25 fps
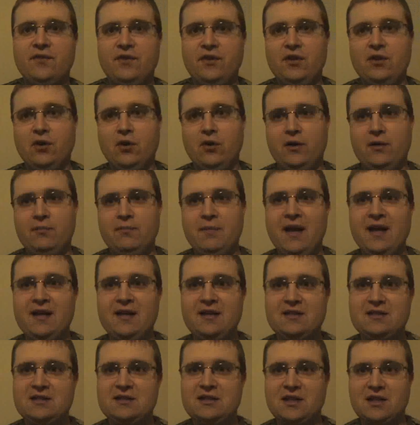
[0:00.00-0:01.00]
you know, he
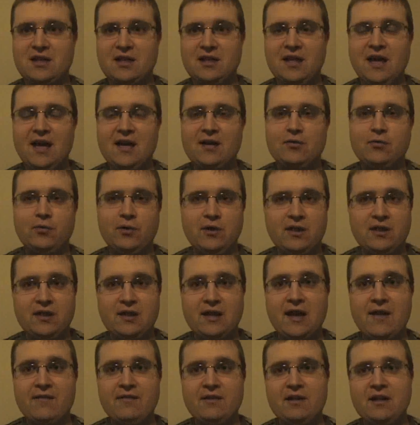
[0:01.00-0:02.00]
managed to connect
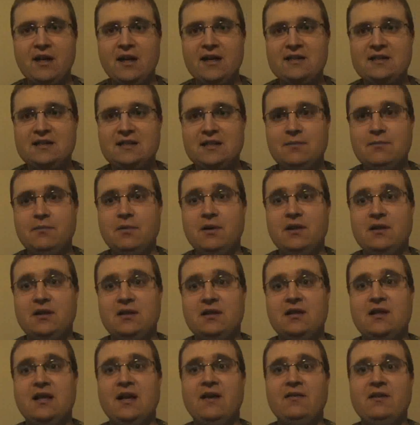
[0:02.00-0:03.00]
with Kevin Dyson,
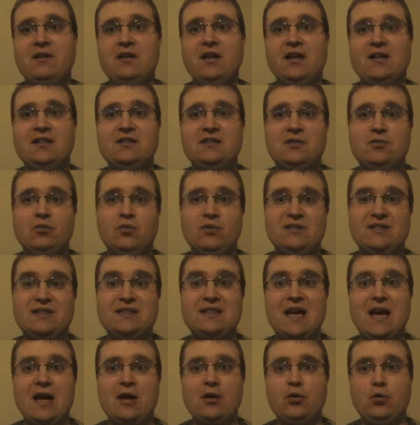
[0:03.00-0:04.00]
but Kevin Dyson was
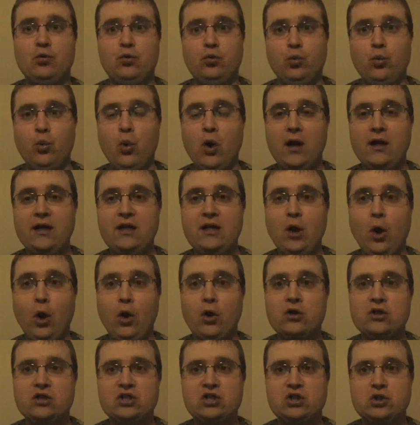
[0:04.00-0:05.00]
tackled 1
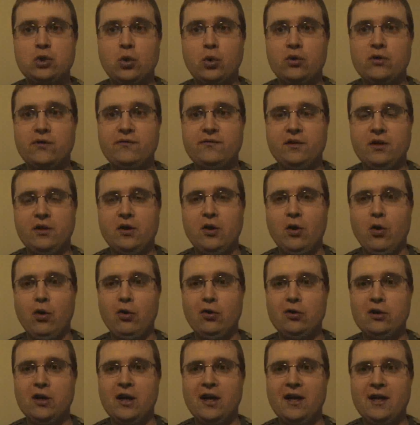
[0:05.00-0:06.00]
yard short of the
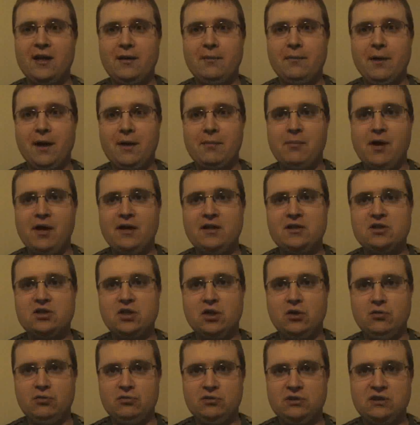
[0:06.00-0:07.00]
goal line by Mike
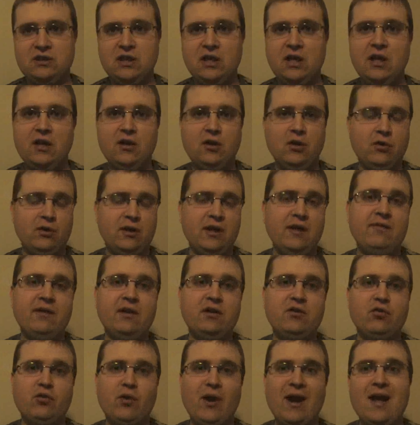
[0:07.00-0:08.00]
Jones, you know,
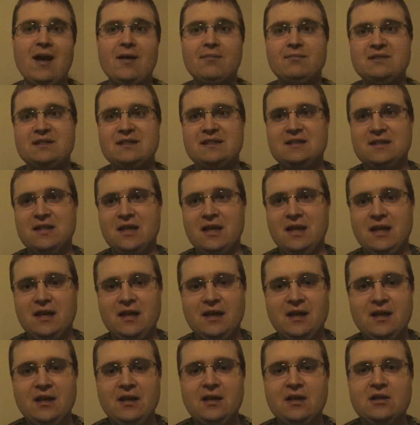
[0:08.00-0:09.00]
giving the Rams
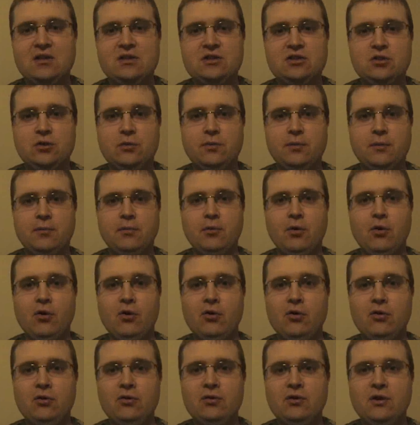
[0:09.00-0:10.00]
the Super
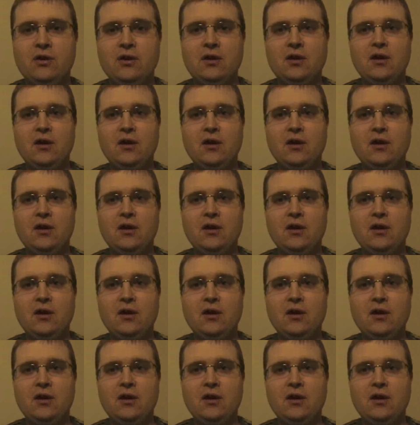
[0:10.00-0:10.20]
Bowl.